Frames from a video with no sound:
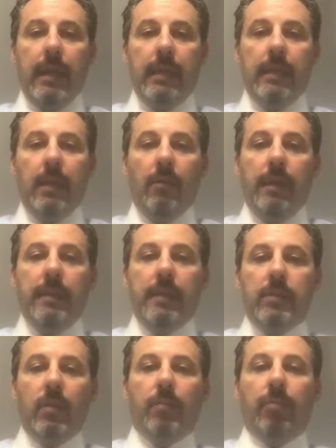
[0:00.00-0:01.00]
in
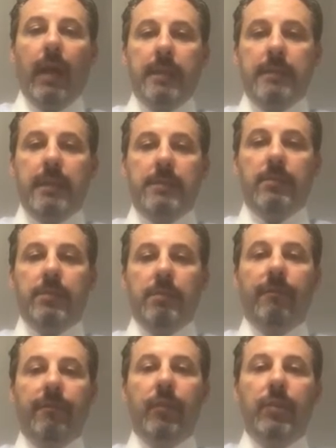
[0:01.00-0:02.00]
this whole process there's
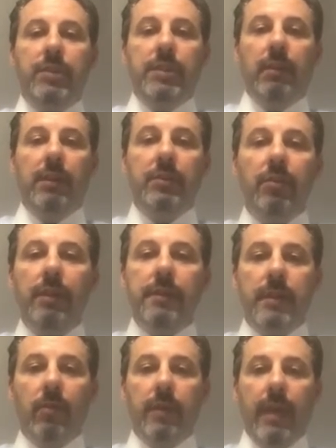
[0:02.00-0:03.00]
some fiduciary
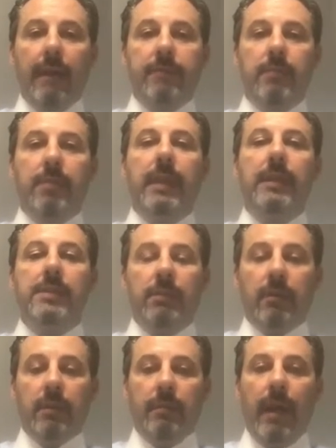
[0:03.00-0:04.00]
duties that we have to be
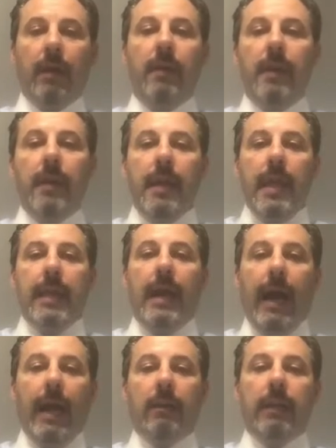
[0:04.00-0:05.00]
concerned about. And
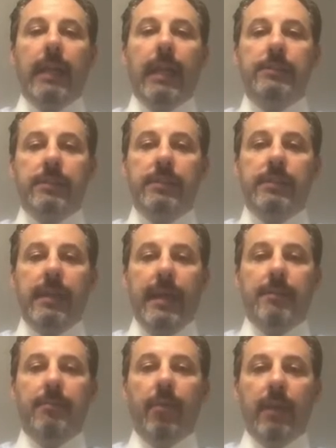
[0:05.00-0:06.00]
hiring an agent
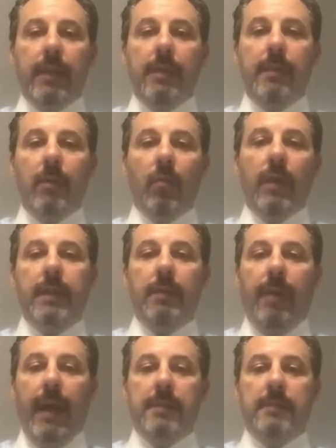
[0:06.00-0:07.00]
and putting him in one
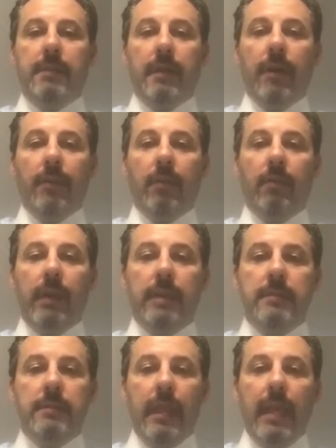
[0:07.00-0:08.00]
capacity or the other
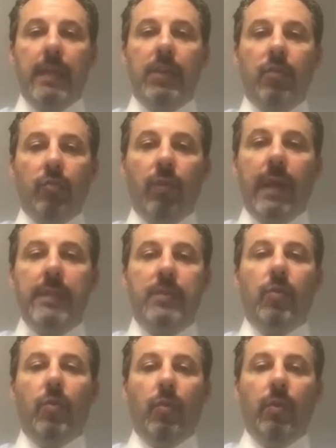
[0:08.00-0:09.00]
is a great
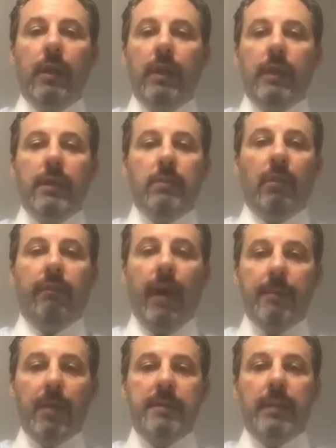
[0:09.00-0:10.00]
tool. So if
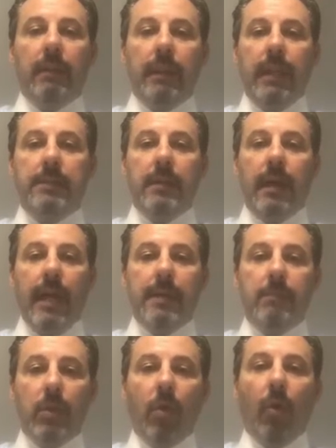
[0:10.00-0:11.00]
I'm your selling agent, I
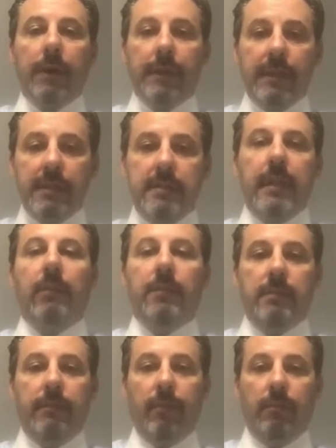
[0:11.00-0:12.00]
am guarding the
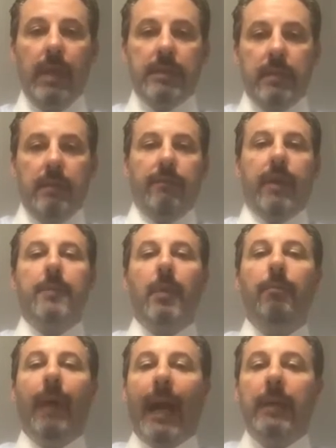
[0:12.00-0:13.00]
seller's information. If I'm your
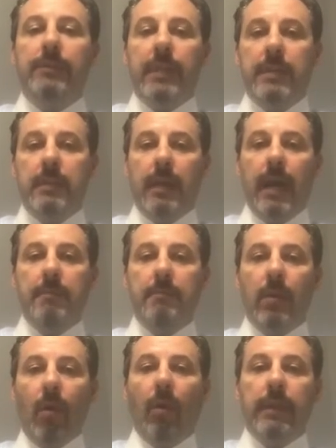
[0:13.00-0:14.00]
buyer's agent,
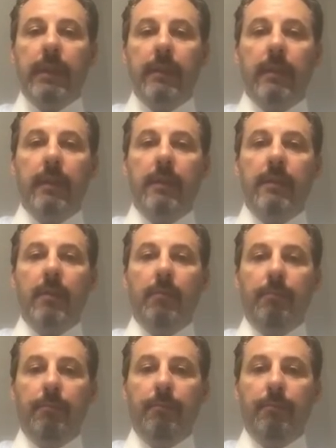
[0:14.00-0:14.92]
I'm guarding the